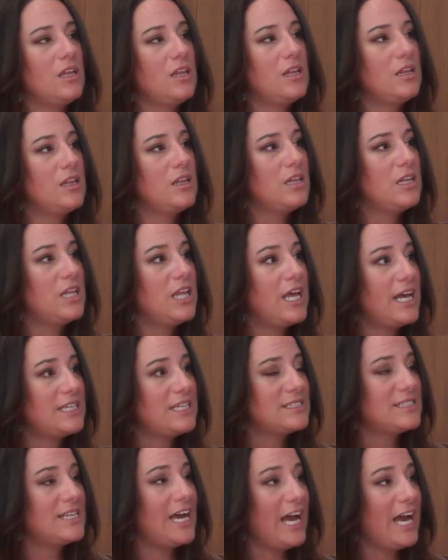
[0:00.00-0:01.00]

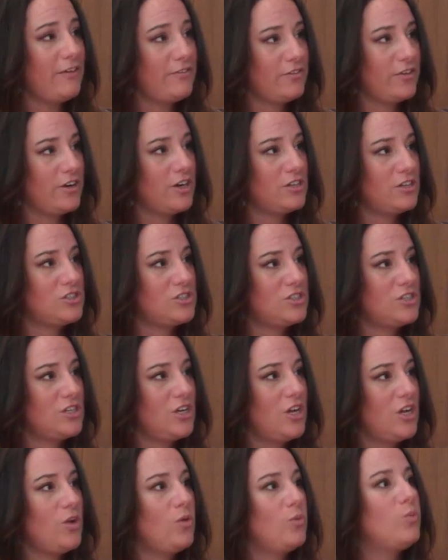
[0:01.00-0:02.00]
less effort
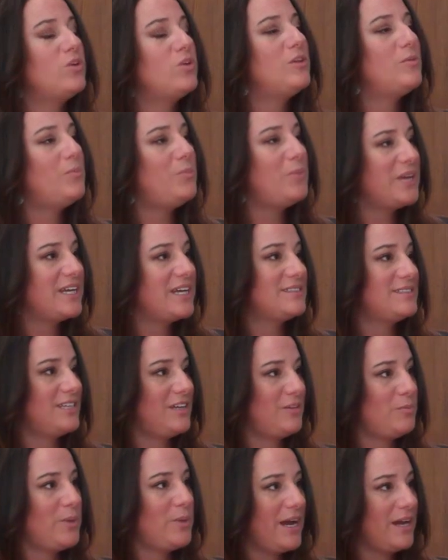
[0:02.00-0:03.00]
with the biggest
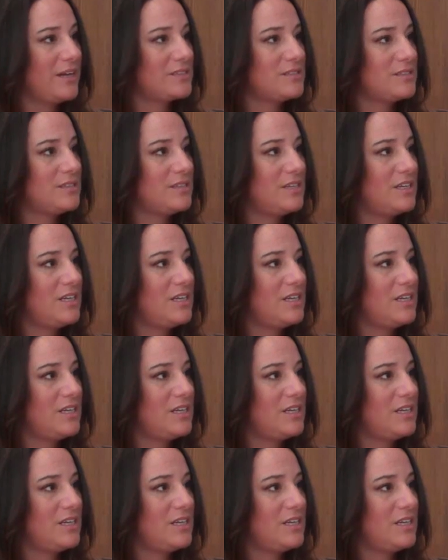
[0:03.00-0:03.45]
impact.